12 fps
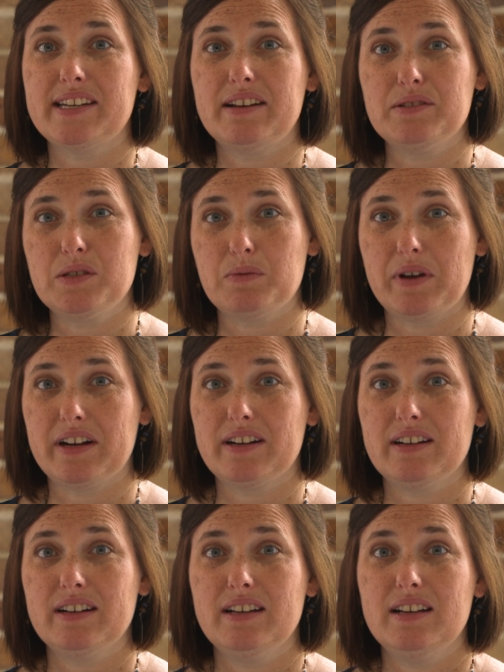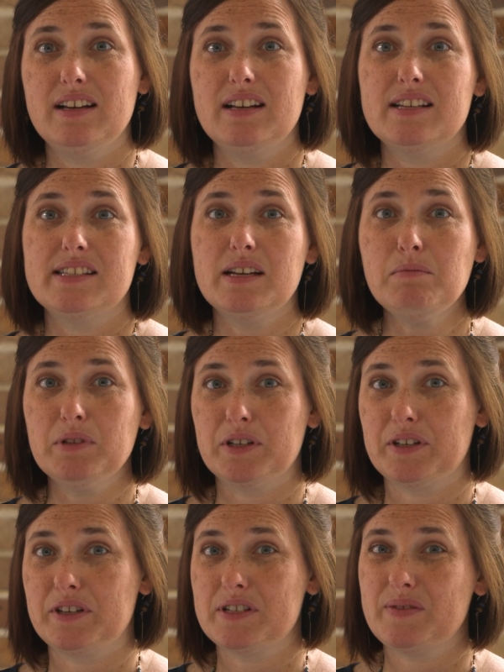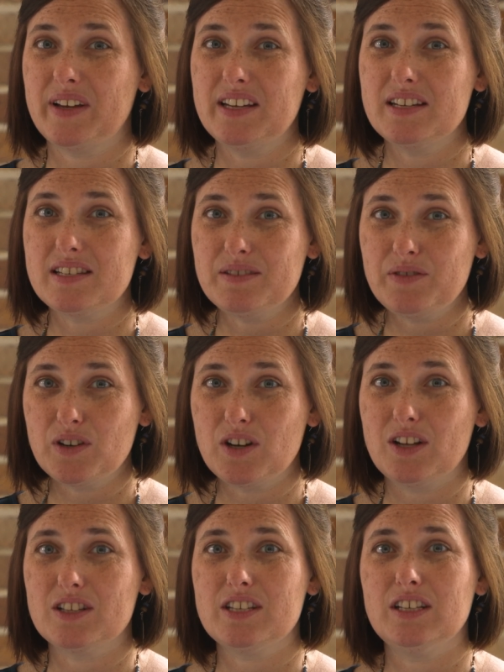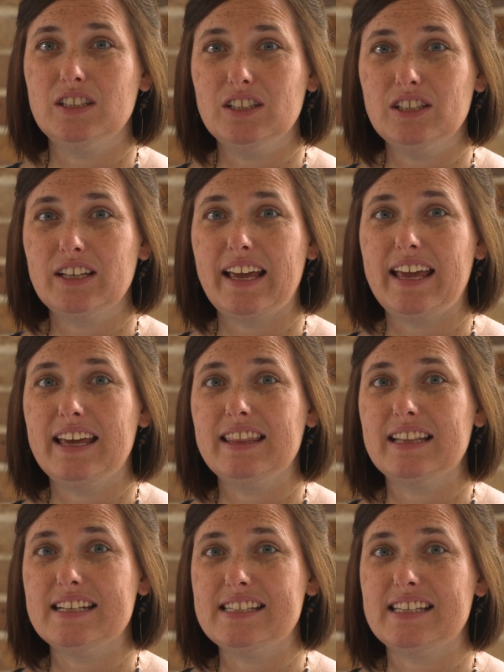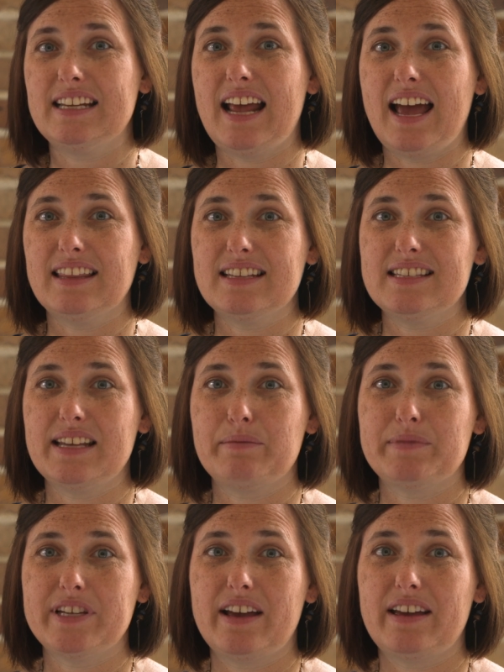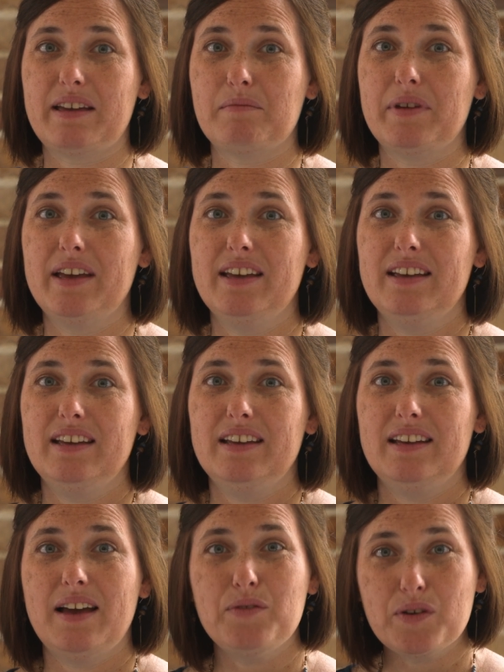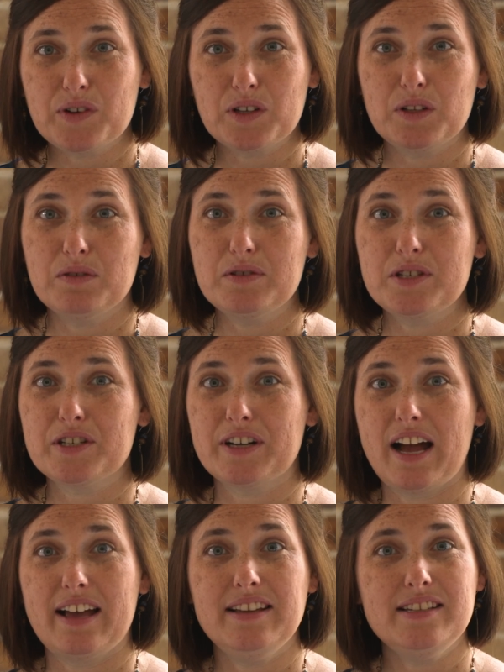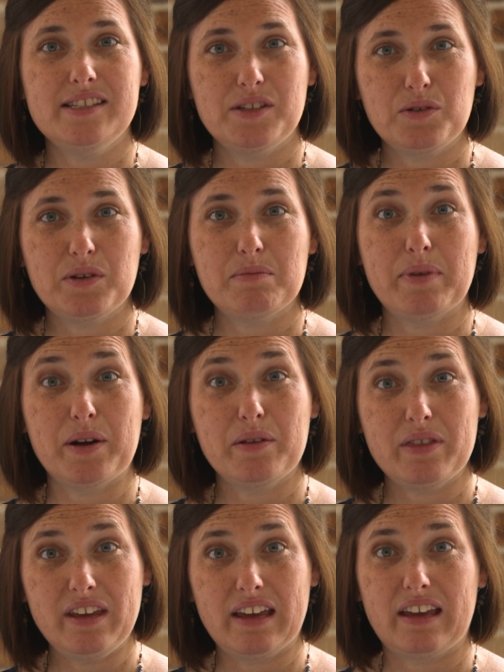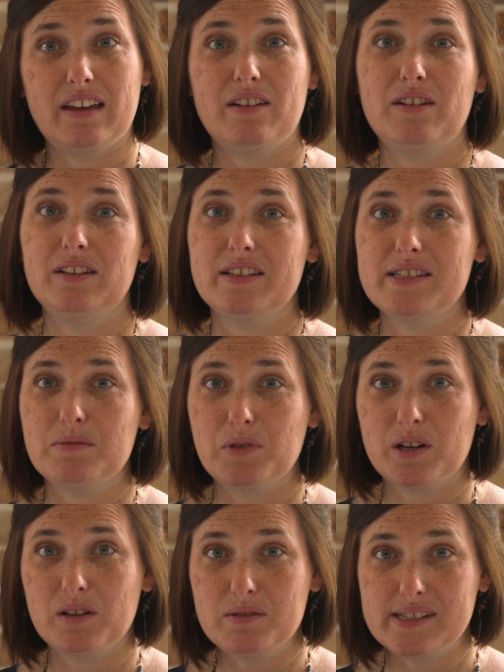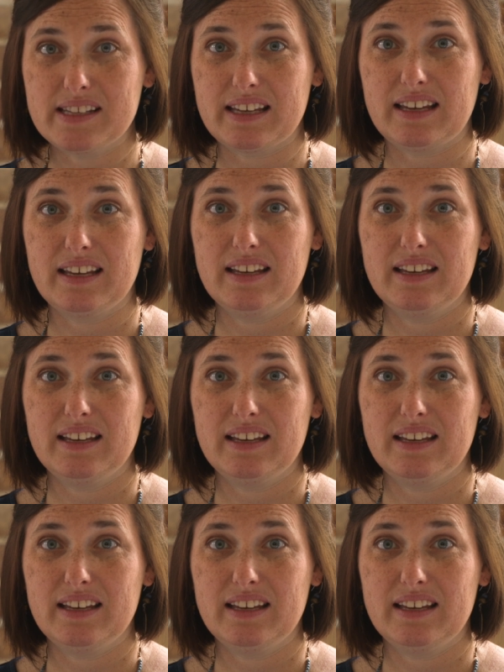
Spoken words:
elsewhere. Some learners find it difficult to look and listen at the same time. Have you ever closed your eyes so you could better think or listen more closely?